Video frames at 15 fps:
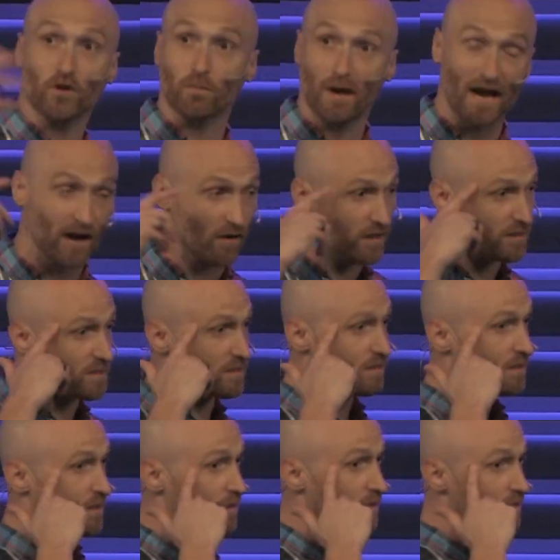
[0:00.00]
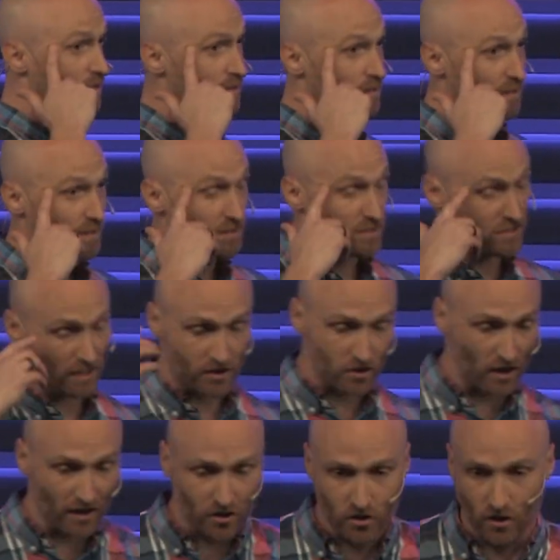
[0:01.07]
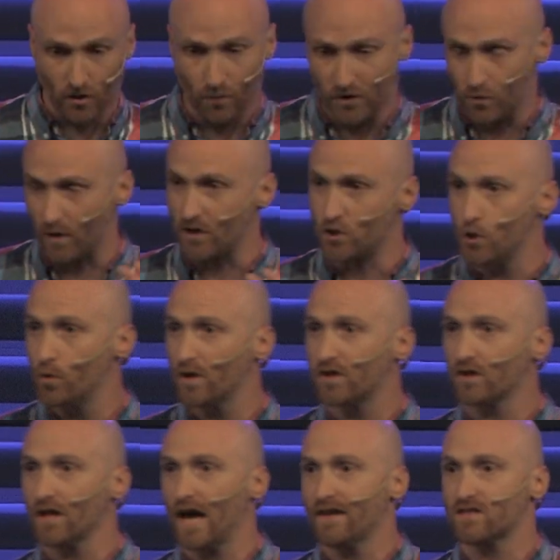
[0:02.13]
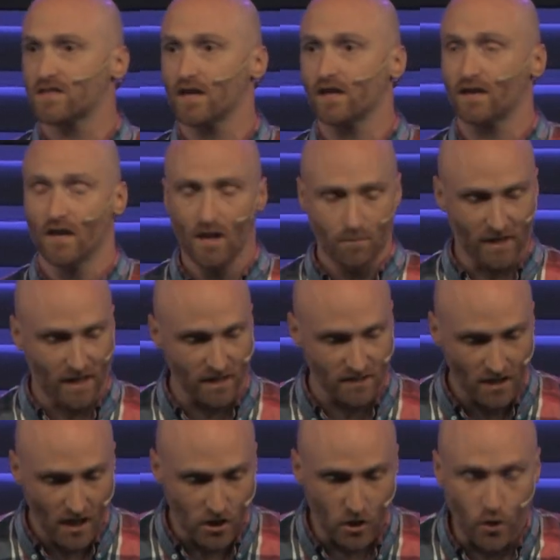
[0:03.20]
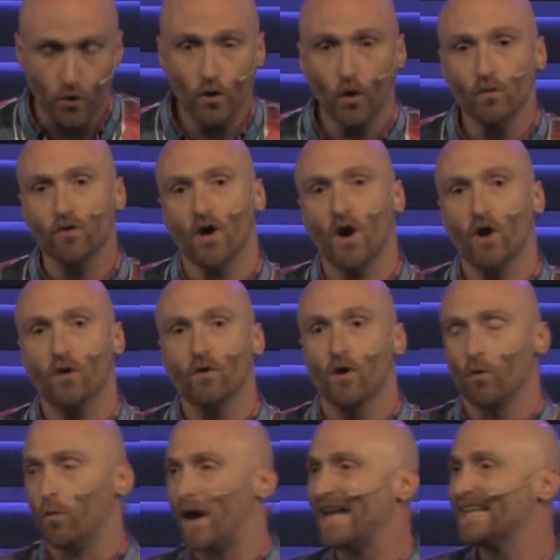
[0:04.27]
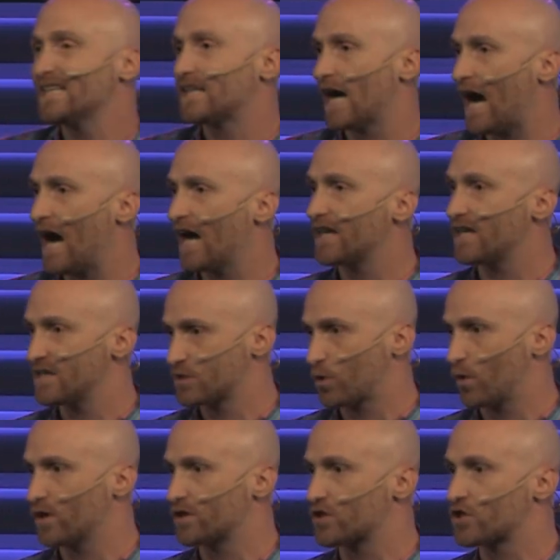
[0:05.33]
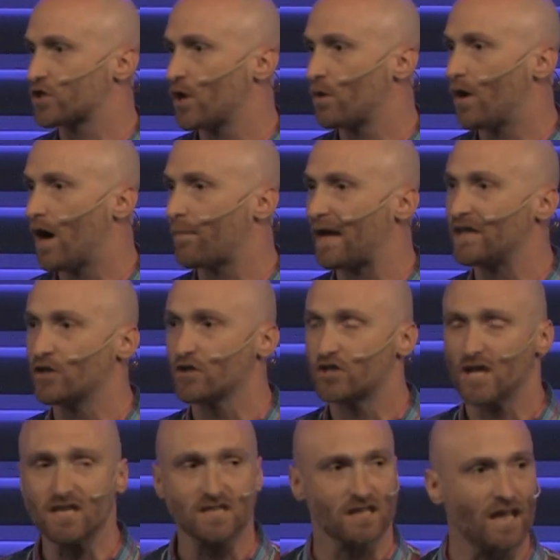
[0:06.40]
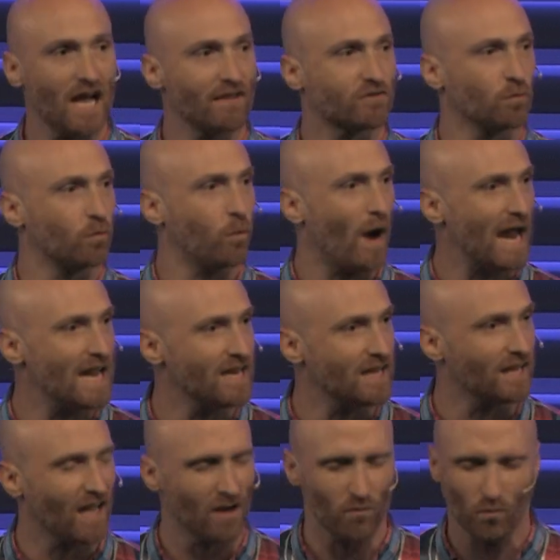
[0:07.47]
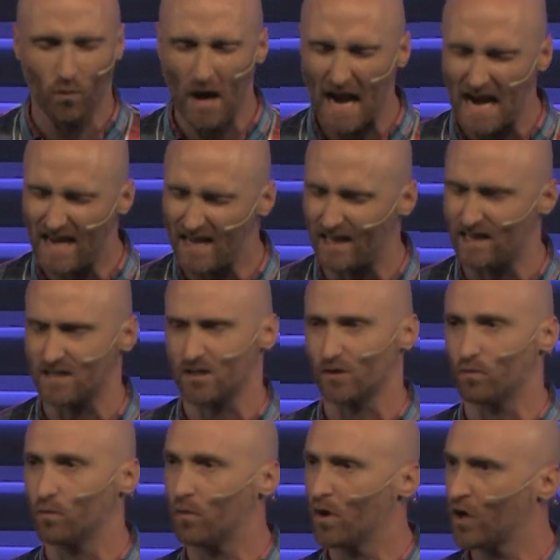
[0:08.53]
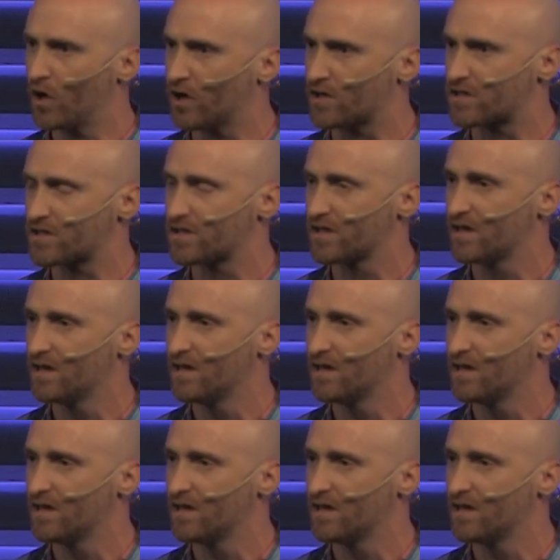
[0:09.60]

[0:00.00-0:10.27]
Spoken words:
your parents? Stuck because you're not sure what you want to do with your life. Stuck because you don't know when God is going to show up and you're just left waiting. And waiting is the worst.